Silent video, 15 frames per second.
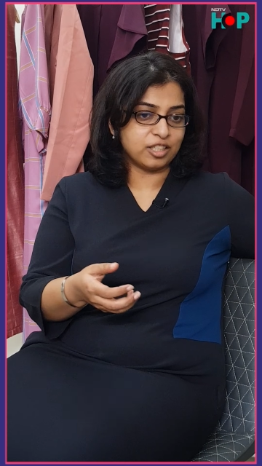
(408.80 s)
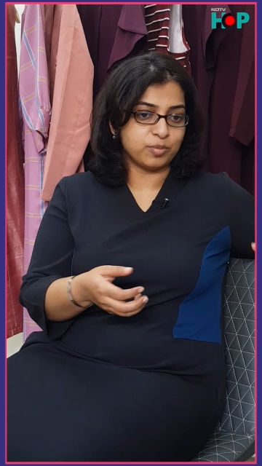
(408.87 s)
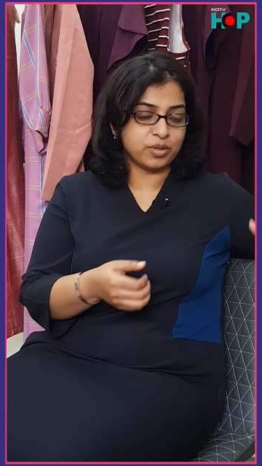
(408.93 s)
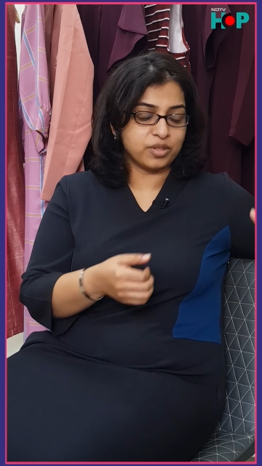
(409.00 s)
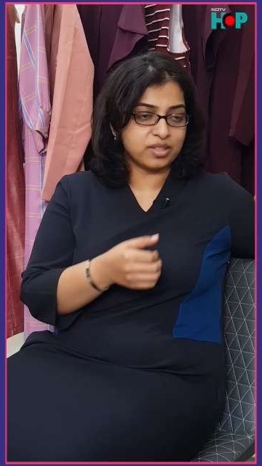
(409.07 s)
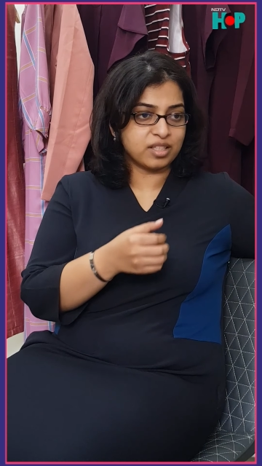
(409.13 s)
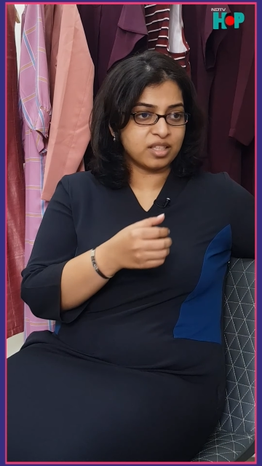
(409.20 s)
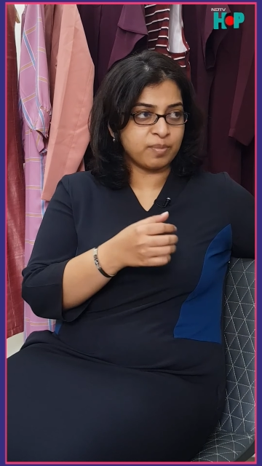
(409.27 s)

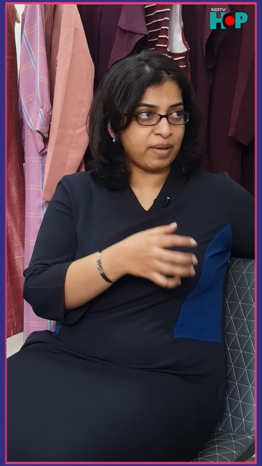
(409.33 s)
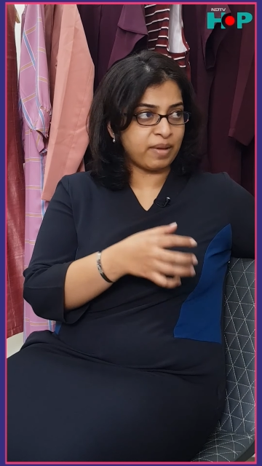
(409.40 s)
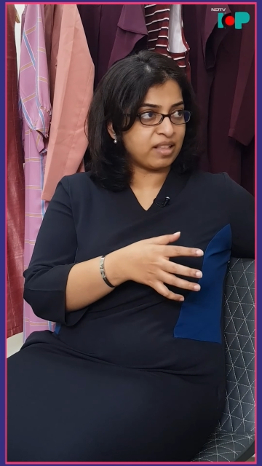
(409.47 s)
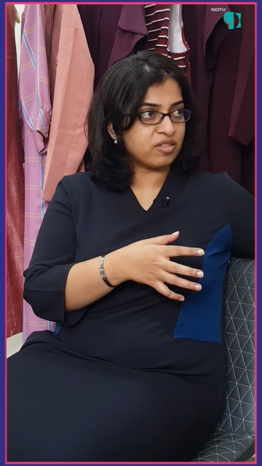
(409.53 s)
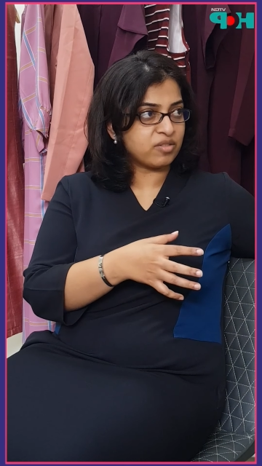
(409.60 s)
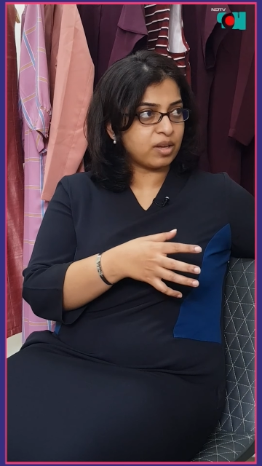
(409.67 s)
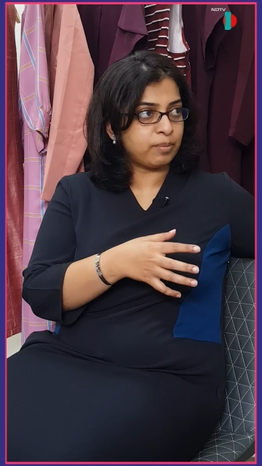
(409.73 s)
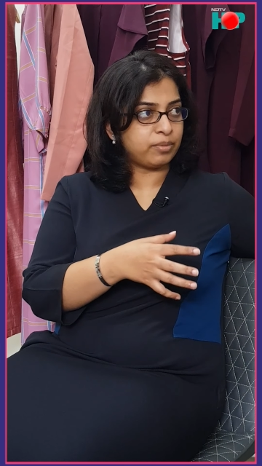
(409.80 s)
because it's
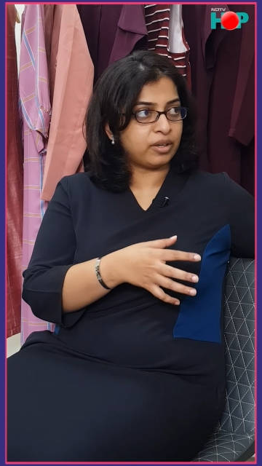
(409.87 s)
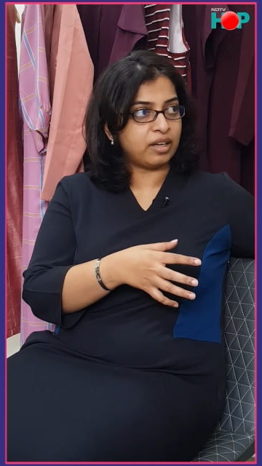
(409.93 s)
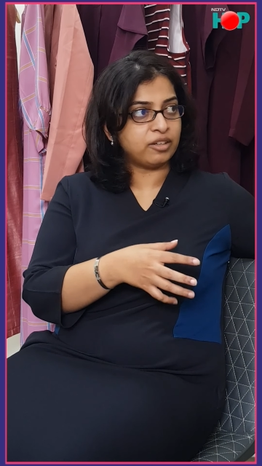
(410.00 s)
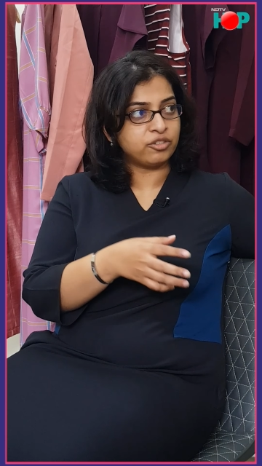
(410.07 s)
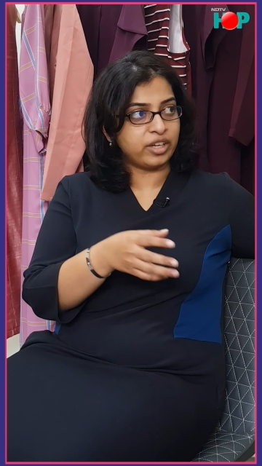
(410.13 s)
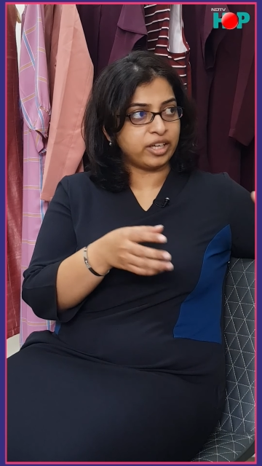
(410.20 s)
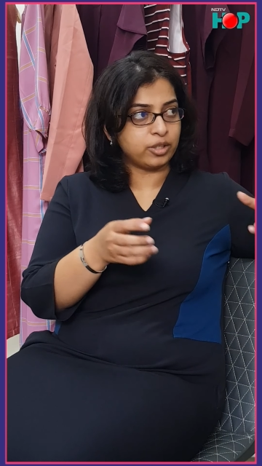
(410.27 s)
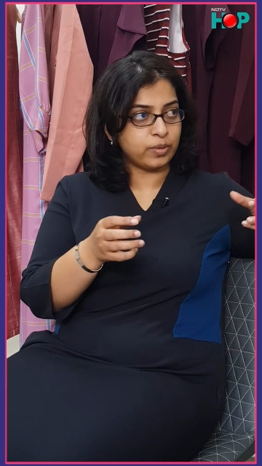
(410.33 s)
menswear brand
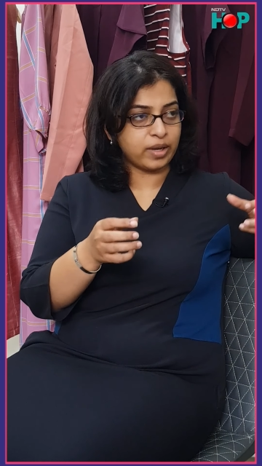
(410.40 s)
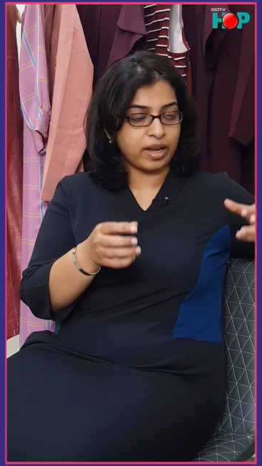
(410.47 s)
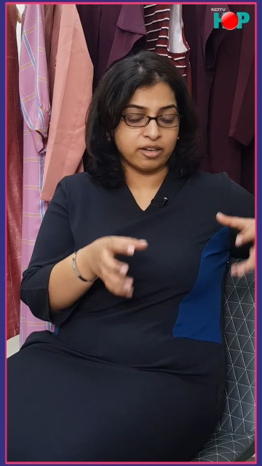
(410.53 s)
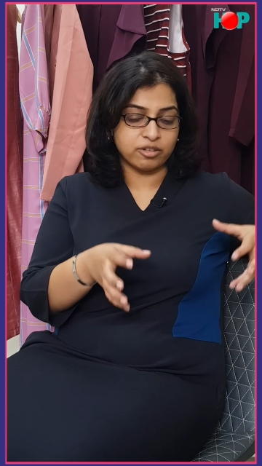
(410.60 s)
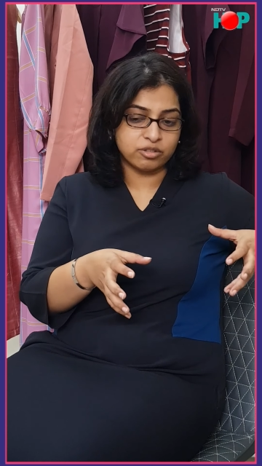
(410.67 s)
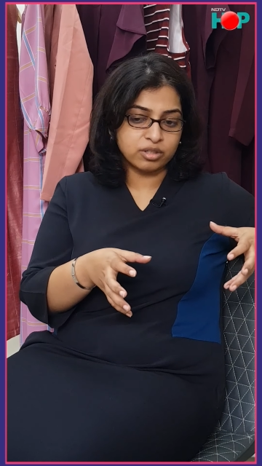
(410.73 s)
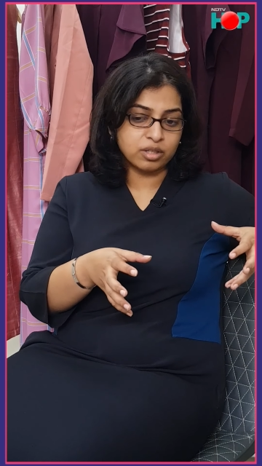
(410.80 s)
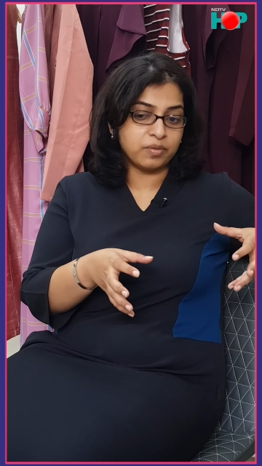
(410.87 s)
trying to
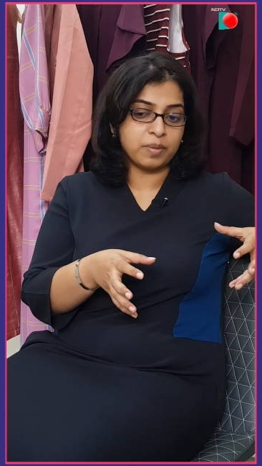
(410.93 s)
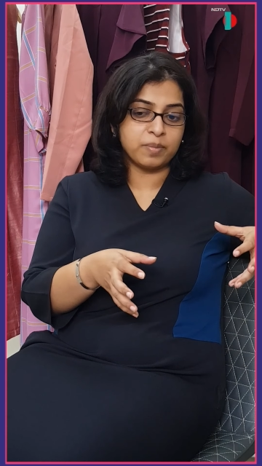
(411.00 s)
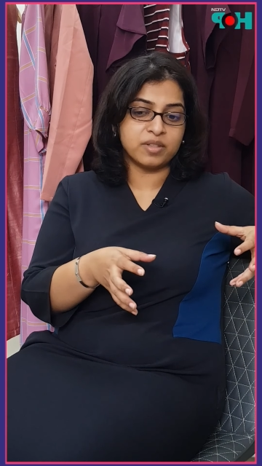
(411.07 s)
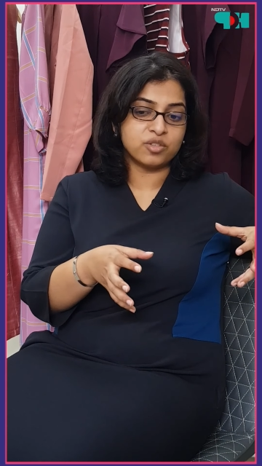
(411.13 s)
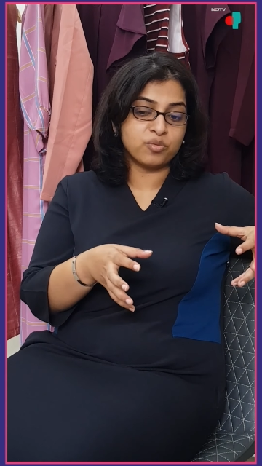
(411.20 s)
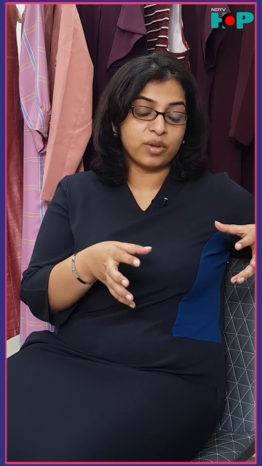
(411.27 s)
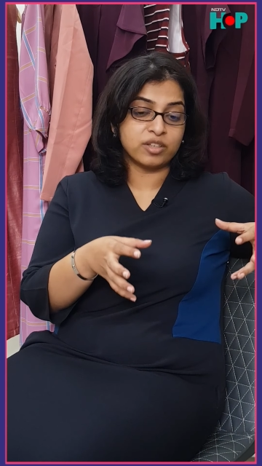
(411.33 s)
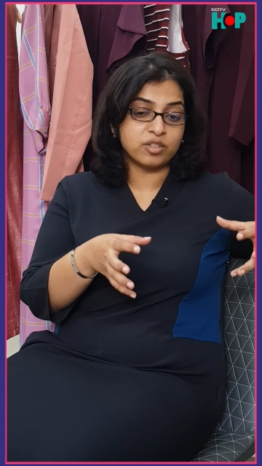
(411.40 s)
enter the
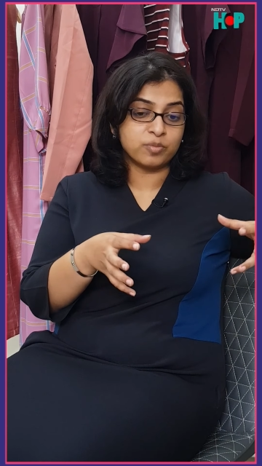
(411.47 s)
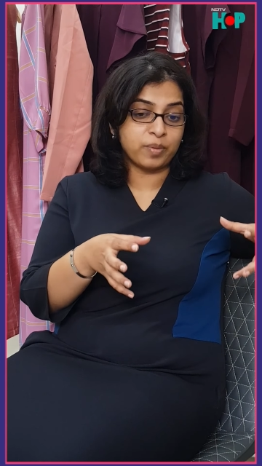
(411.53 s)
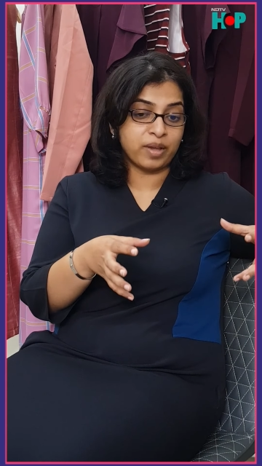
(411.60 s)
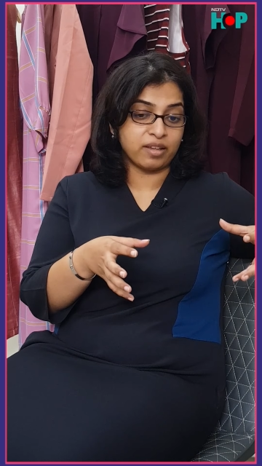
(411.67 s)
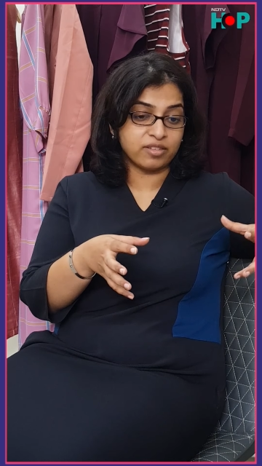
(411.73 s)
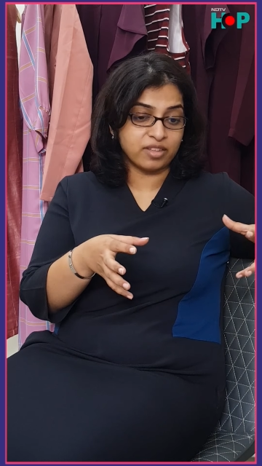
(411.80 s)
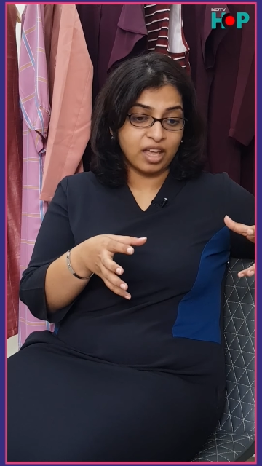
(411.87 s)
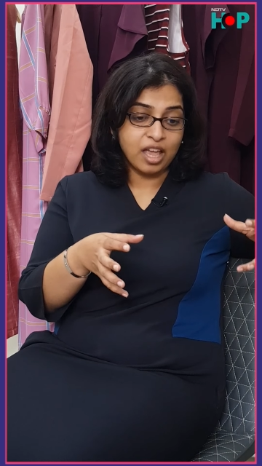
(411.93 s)
women's wear
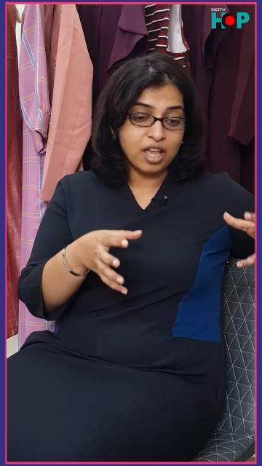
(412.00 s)
space.